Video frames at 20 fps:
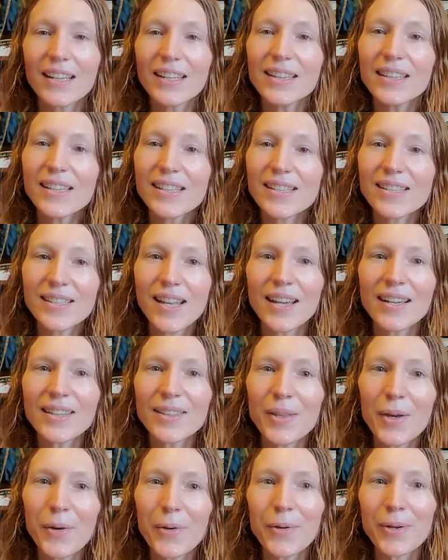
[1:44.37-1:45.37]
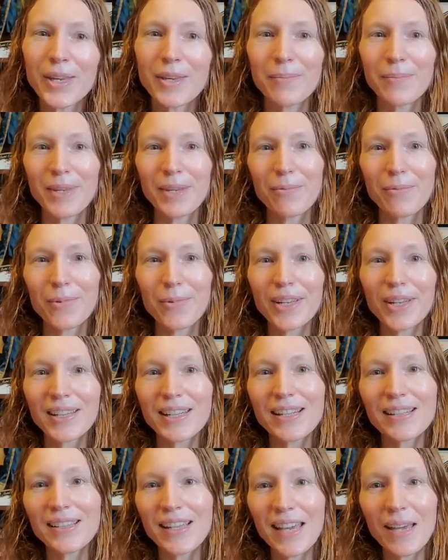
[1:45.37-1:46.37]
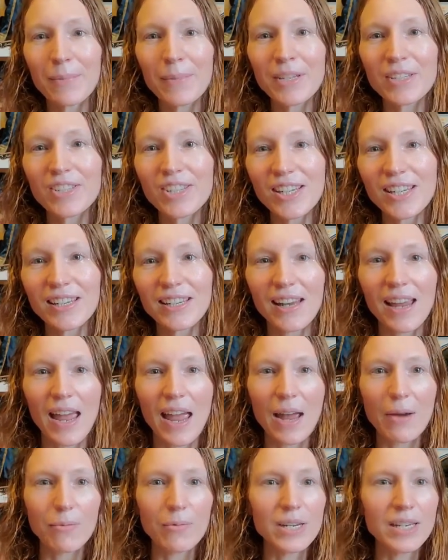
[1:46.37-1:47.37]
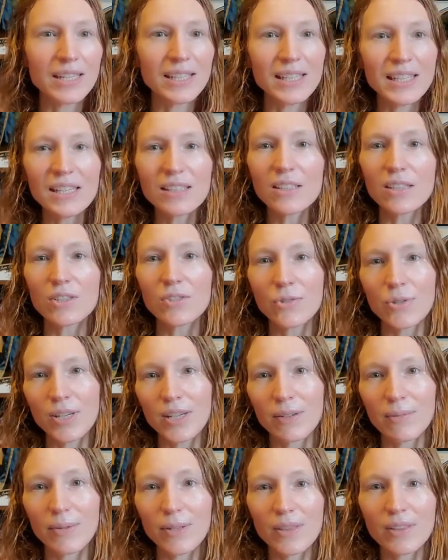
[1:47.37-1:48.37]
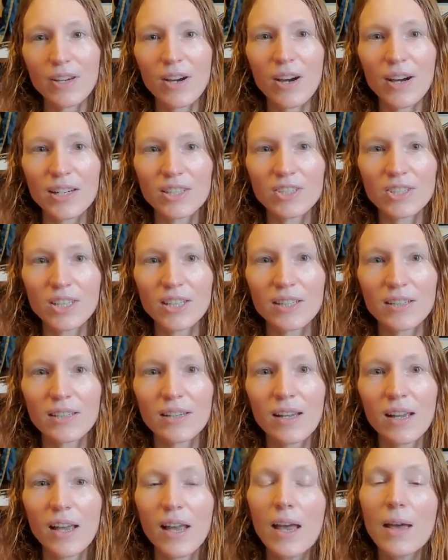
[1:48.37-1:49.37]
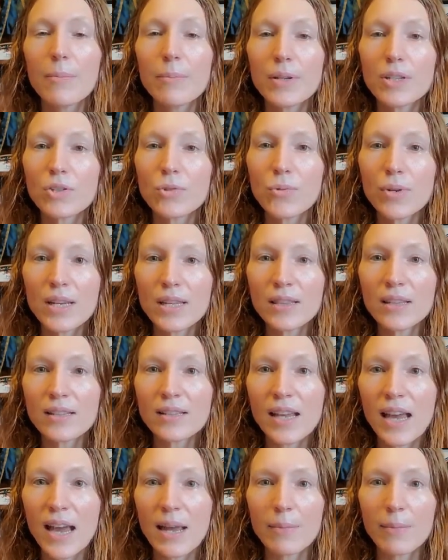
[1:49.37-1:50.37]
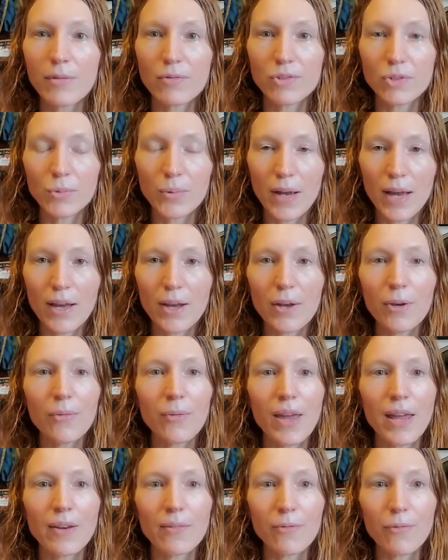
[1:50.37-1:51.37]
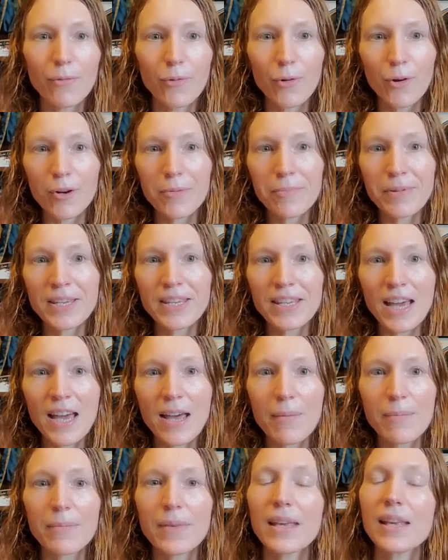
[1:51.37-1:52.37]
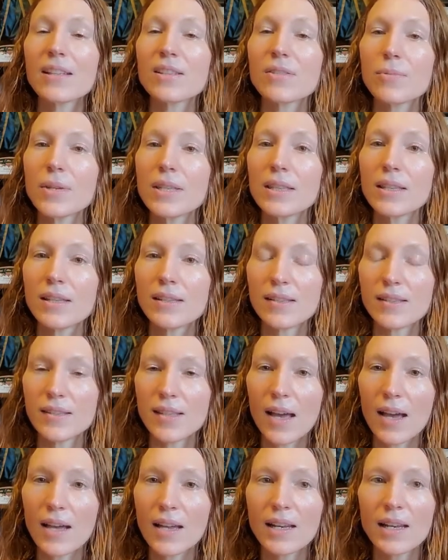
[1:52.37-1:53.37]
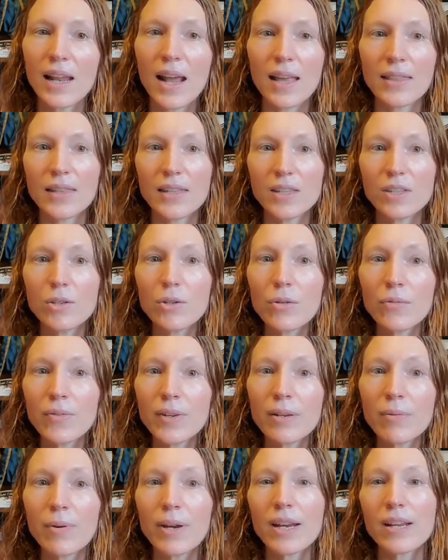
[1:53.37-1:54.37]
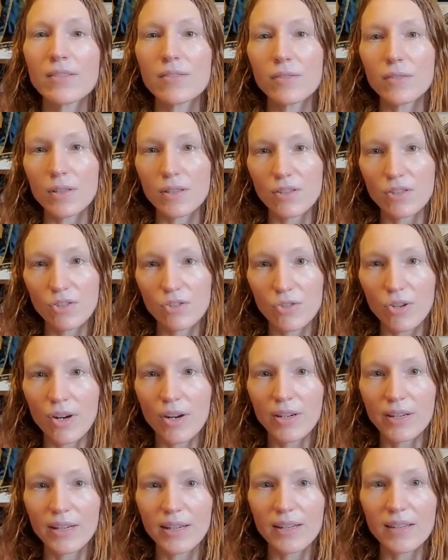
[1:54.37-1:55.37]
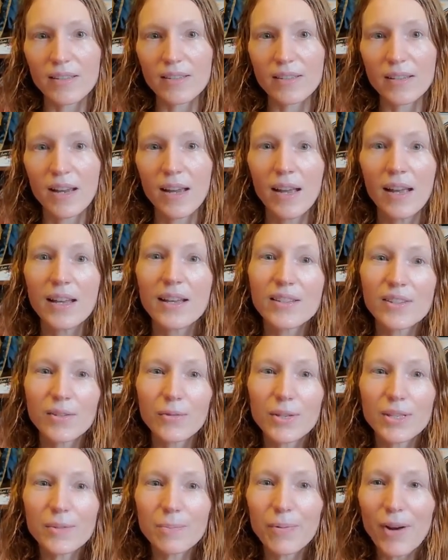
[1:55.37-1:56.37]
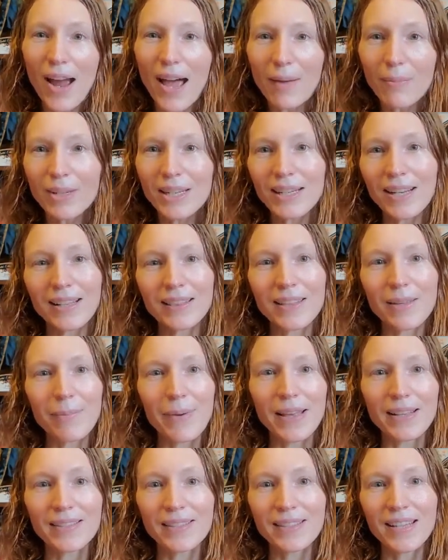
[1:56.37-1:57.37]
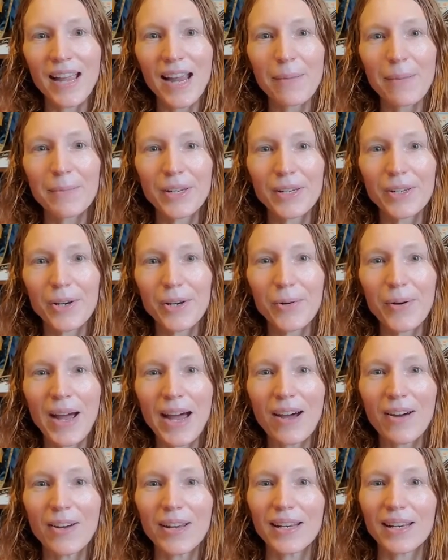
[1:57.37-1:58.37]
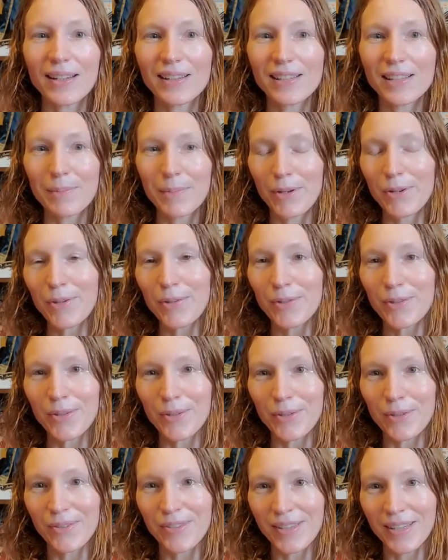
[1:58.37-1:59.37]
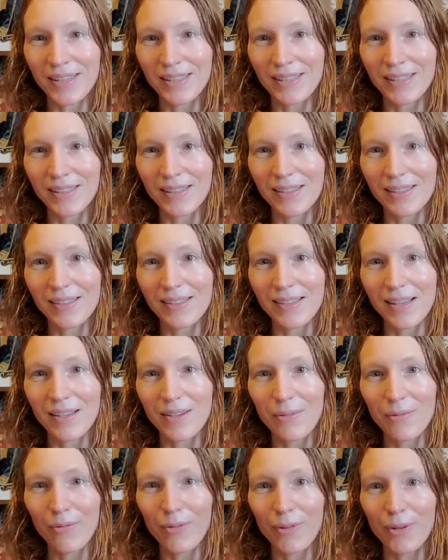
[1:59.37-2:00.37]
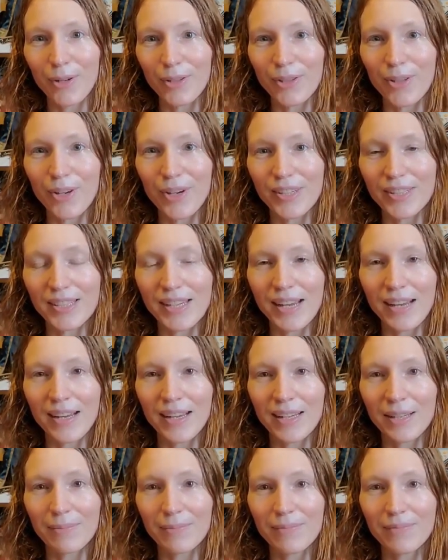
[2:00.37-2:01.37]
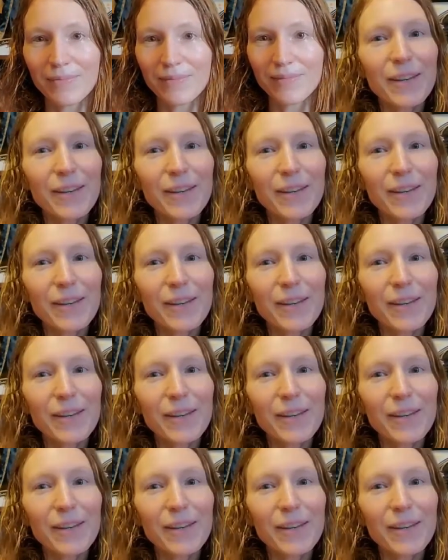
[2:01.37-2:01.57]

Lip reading: The sun, though, can be really damaging, and we need to treat it with caution. Between the time of 12 and 4 p.m. is when the sun and the UV rays are the strongest. So it's probably not the best time to go out and expose your skin to the sun for a long time.